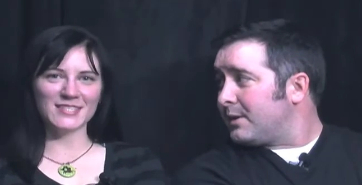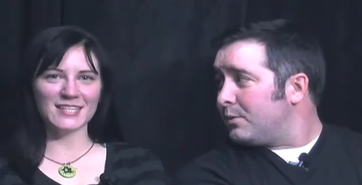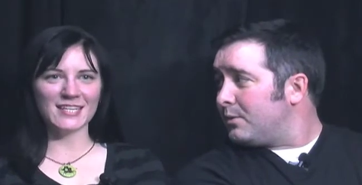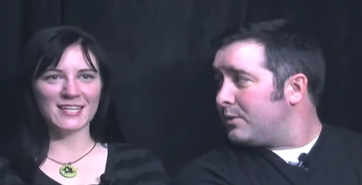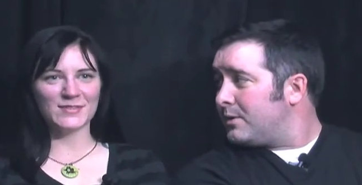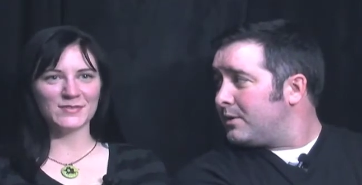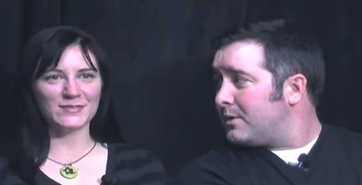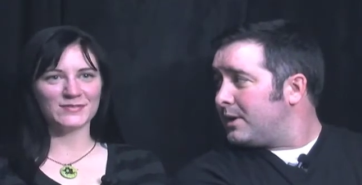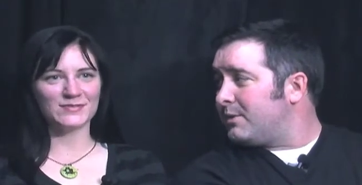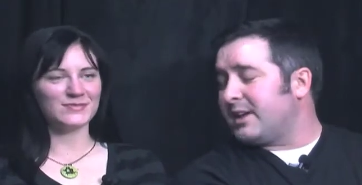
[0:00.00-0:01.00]
Speaker 1: isn't enough.
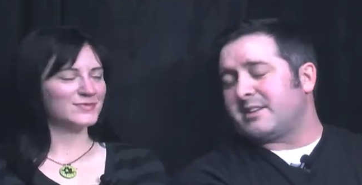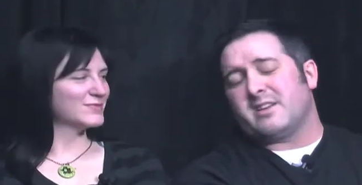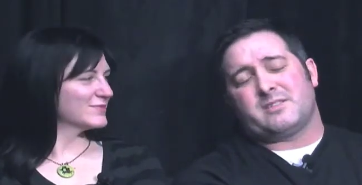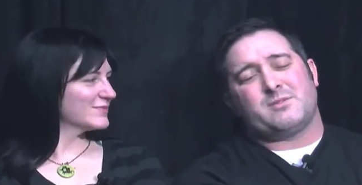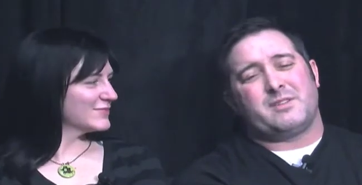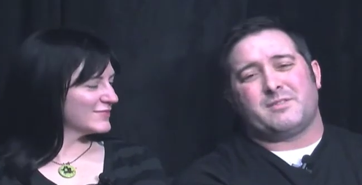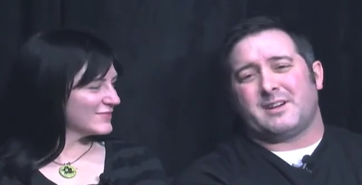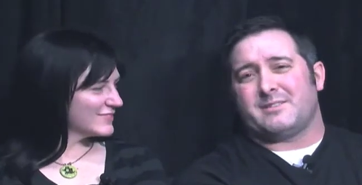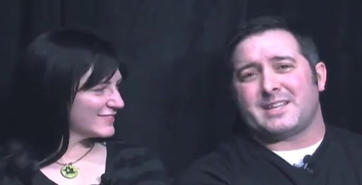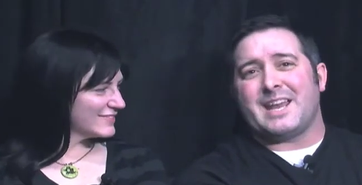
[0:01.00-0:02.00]
And we're like, yeah, 24
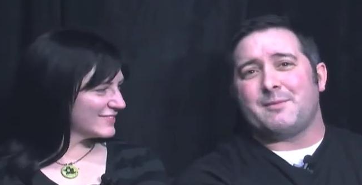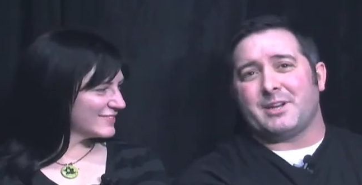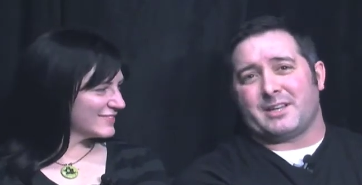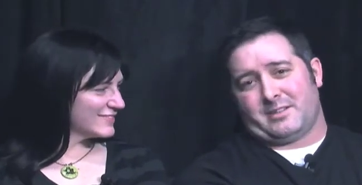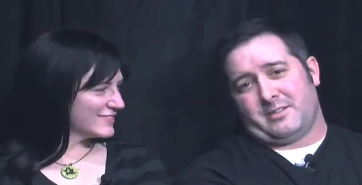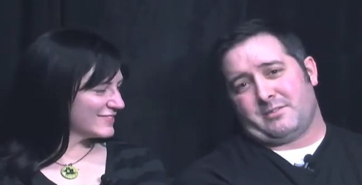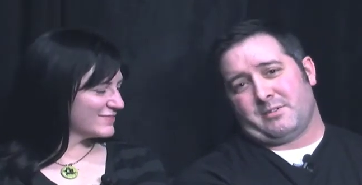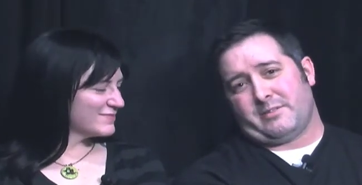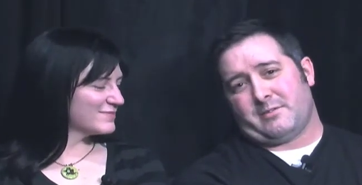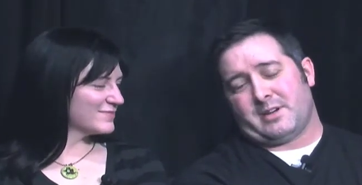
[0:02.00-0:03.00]
hours, anybody can do
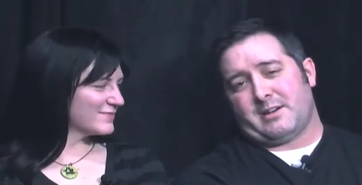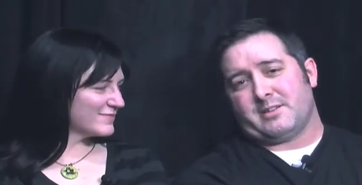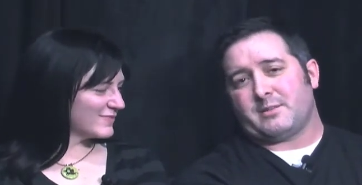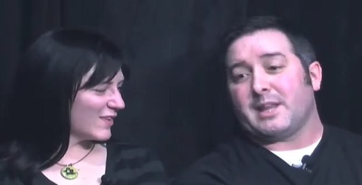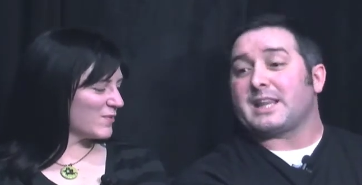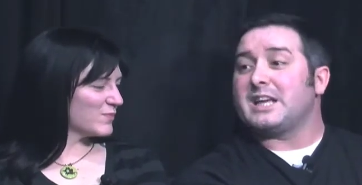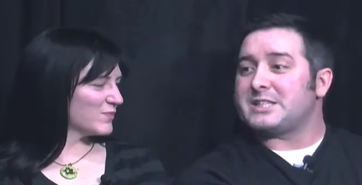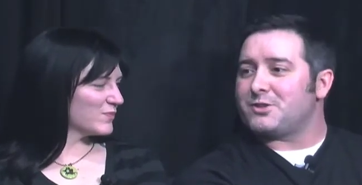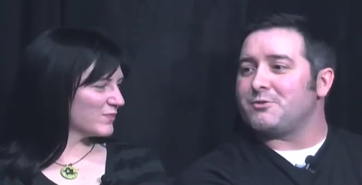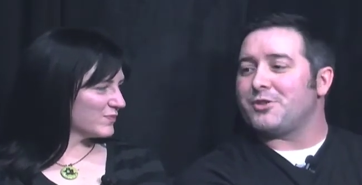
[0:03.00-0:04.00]
24 hours. I'm yeah. like, let's
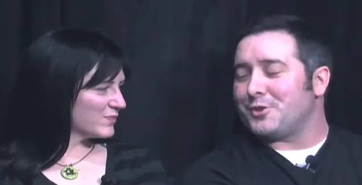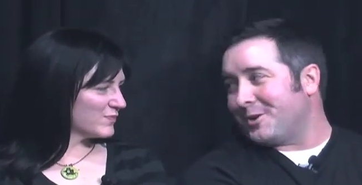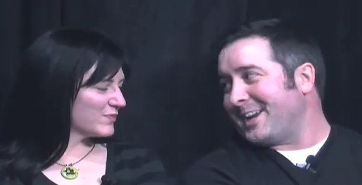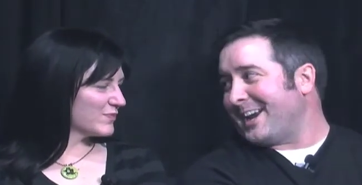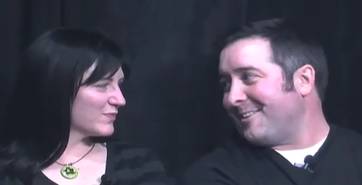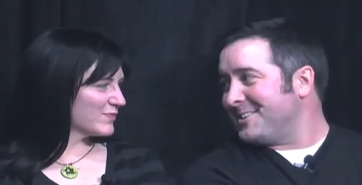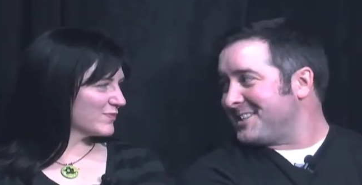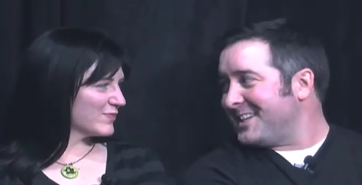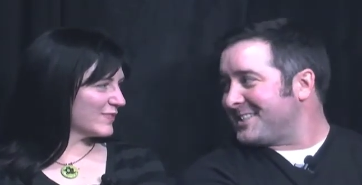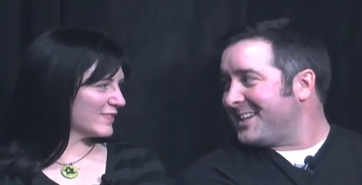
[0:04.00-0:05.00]
do 30 hours.
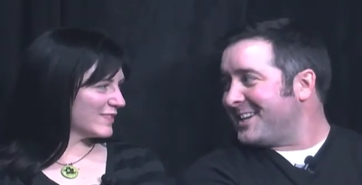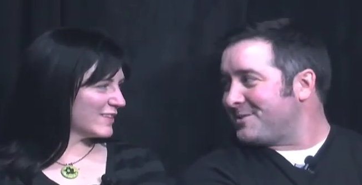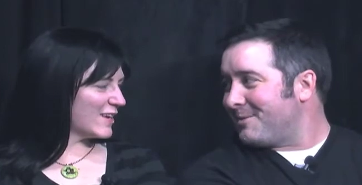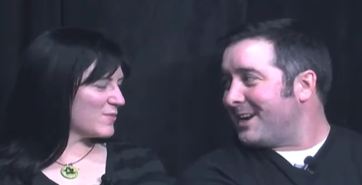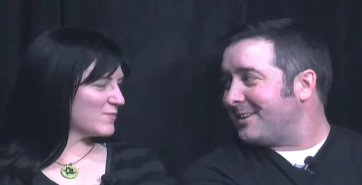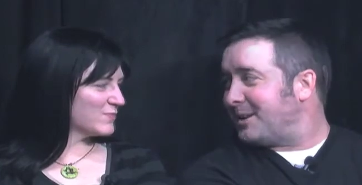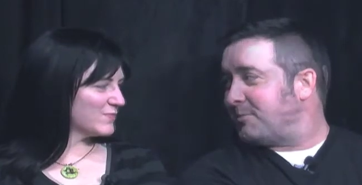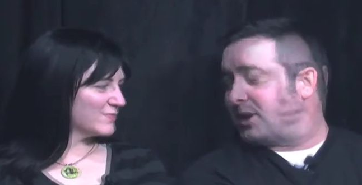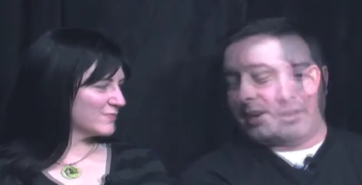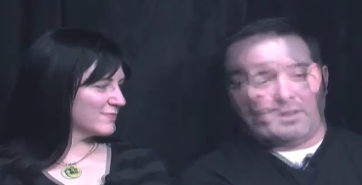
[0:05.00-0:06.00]
That's a nice yep. round
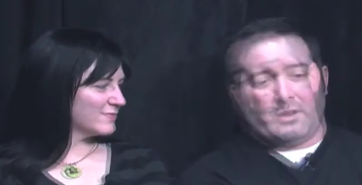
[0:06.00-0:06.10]
number.